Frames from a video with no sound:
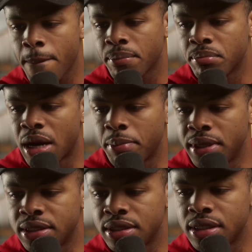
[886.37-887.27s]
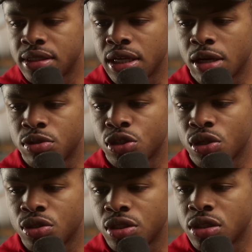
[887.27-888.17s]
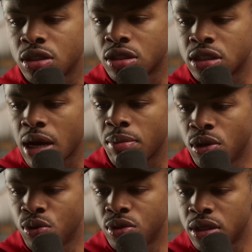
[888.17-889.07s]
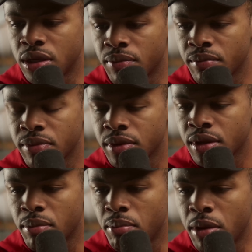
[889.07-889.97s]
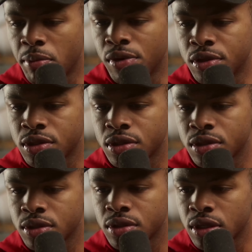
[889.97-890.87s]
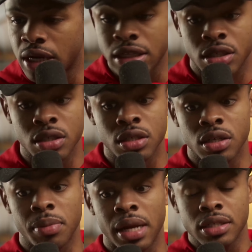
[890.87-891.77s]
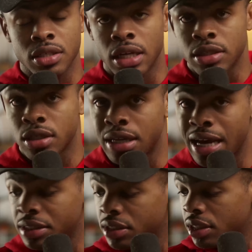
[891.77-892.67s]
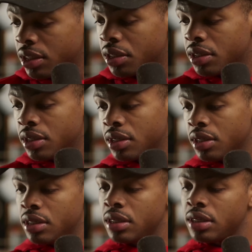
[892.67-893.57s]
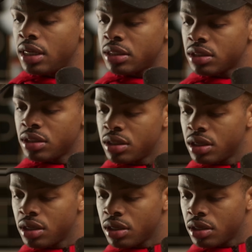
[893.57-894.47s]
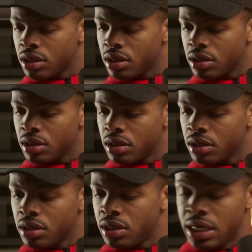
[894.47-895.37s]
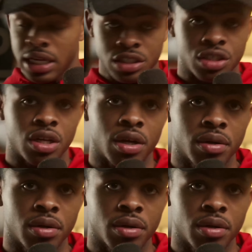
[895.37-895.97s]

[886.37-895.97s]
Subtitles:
my business is to help churches to stop losing members. That's good, man. That's a nice that's a good niche there.